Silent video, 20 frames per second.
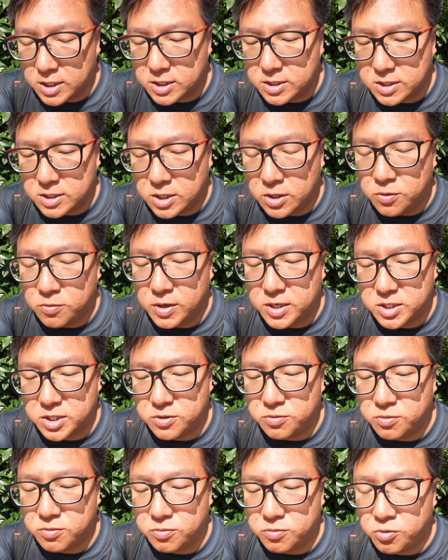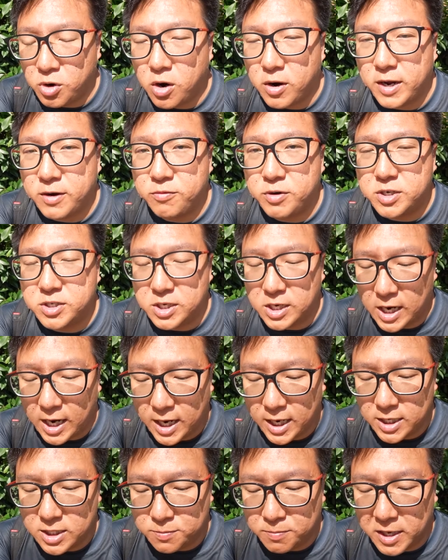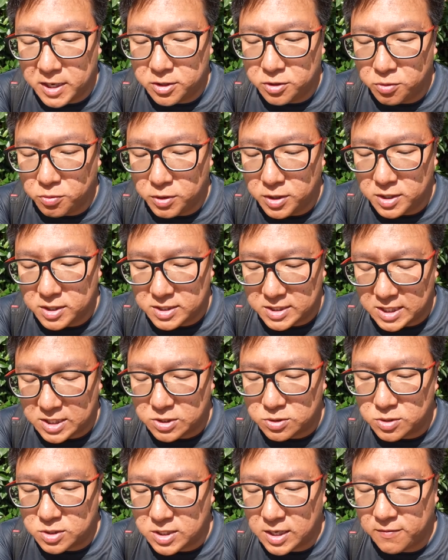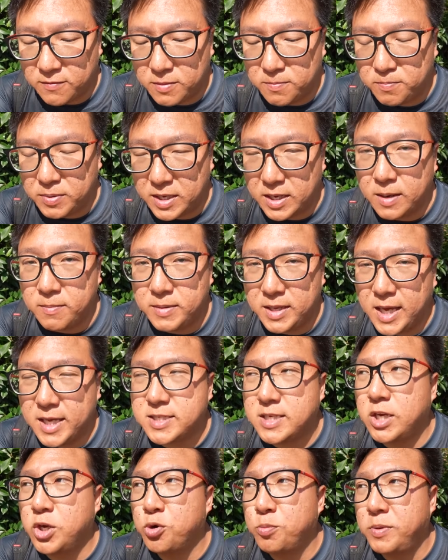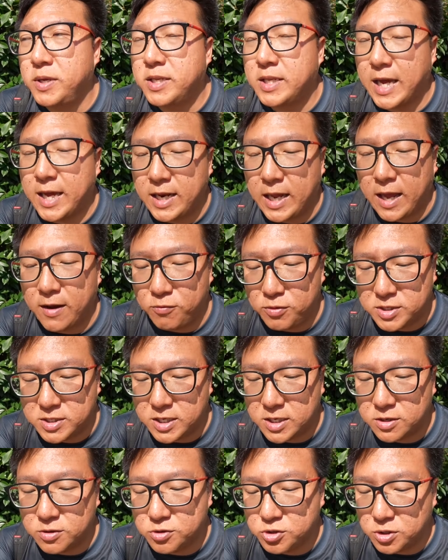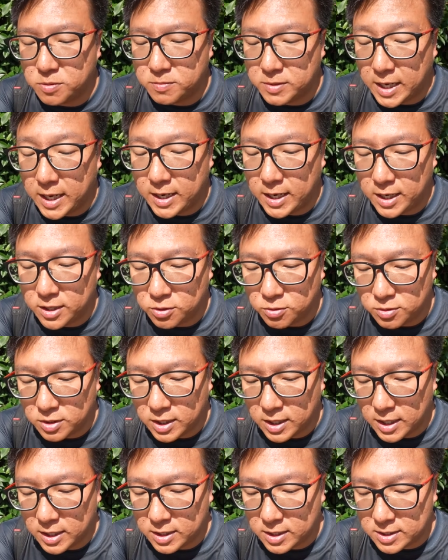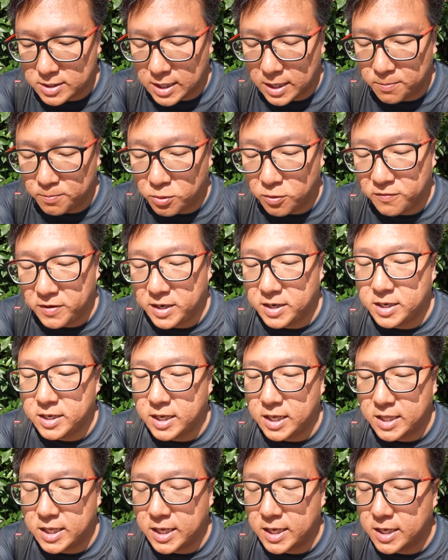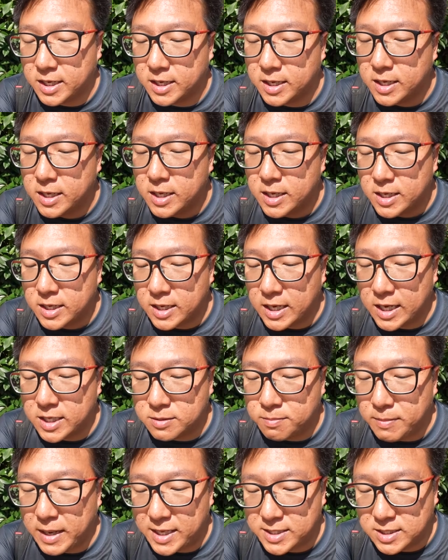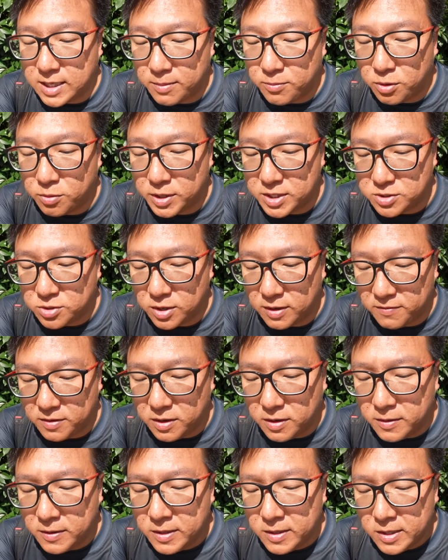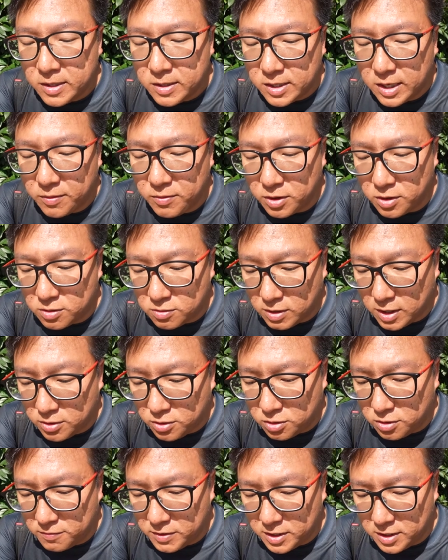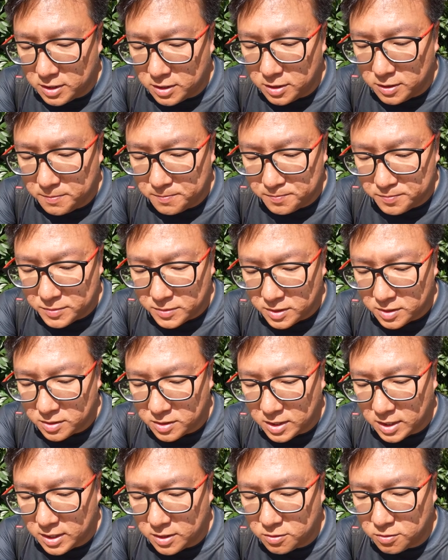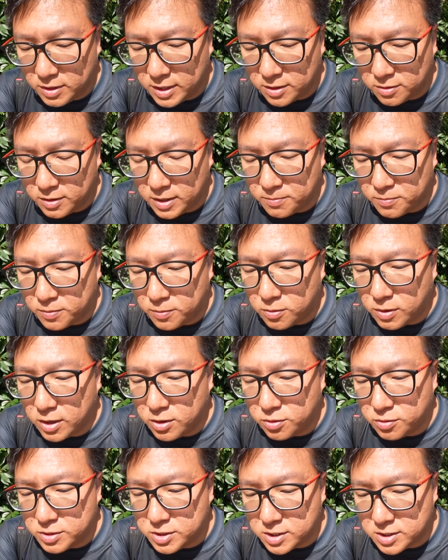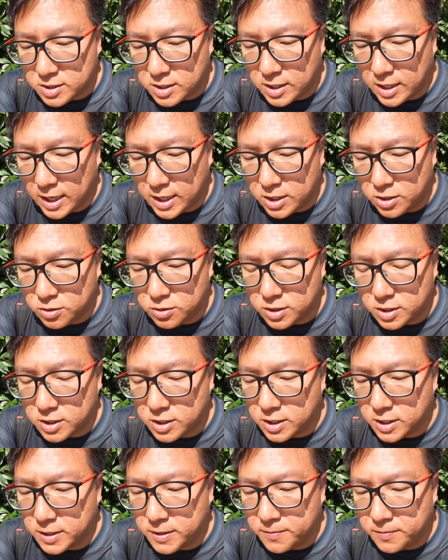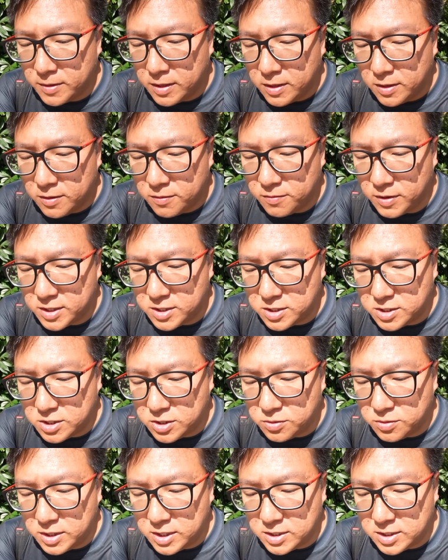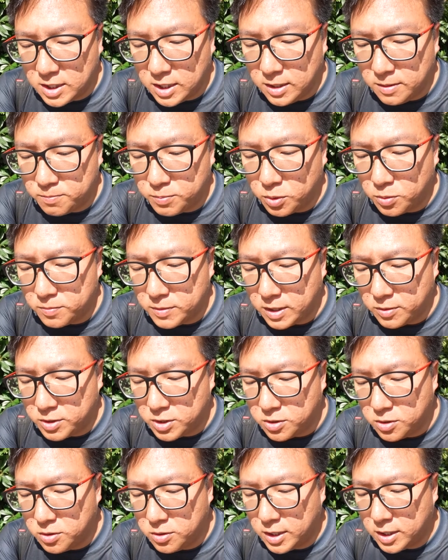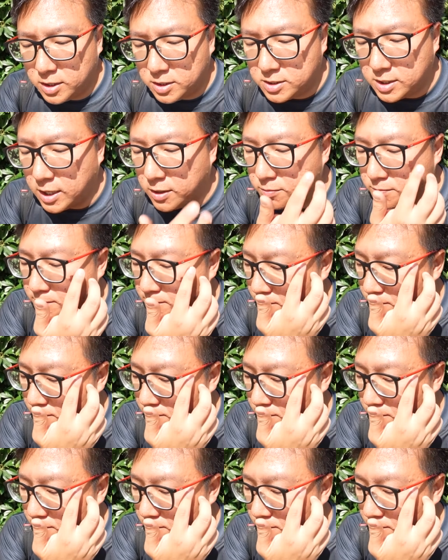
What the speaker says: Steel, Reggie Rock and Reggie Ice, but during the 6 to 7 PM, yes, it will be then every single gym. That I totally understand, provided nothing gets messed up or whatsoever. Okay, we got Groudon over here. Okay, great. Groudon will just handle the Reggie Steel easily. Boom, there we go, and it's down.